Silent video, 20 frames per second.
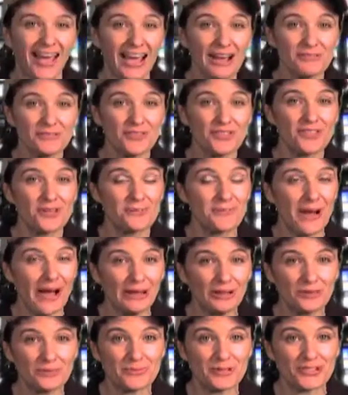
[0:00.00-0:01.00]
After the
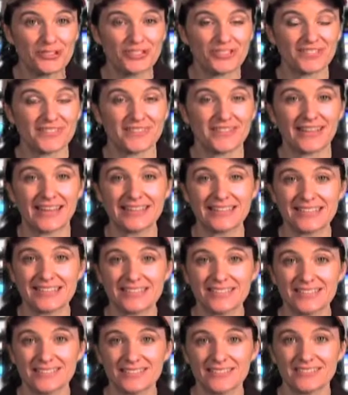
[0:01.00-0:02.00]
Apollo missions in the
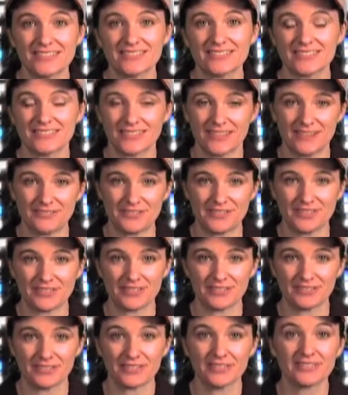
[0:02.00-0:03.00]
nineteen sixties and
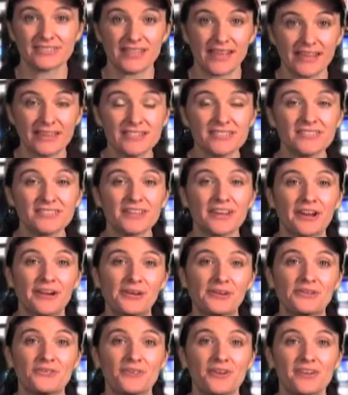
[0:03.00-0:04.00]
seventies, scientists
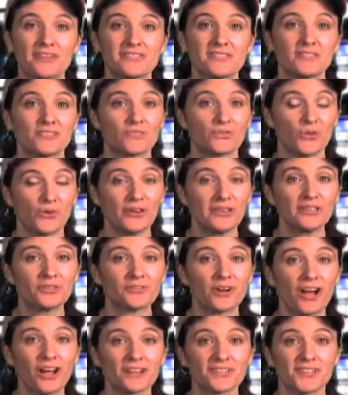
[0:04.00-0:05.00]
characterized the soil and
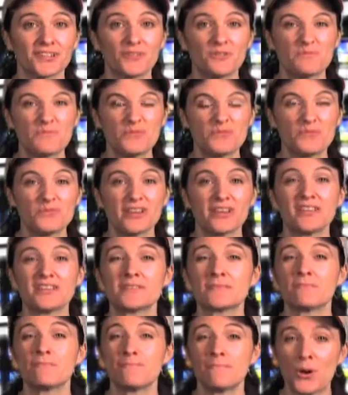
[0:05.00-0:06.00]
rocks on the moon
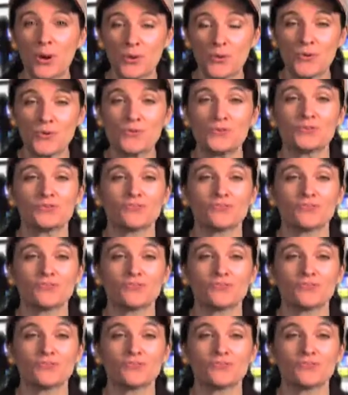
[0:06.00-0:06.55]
as bone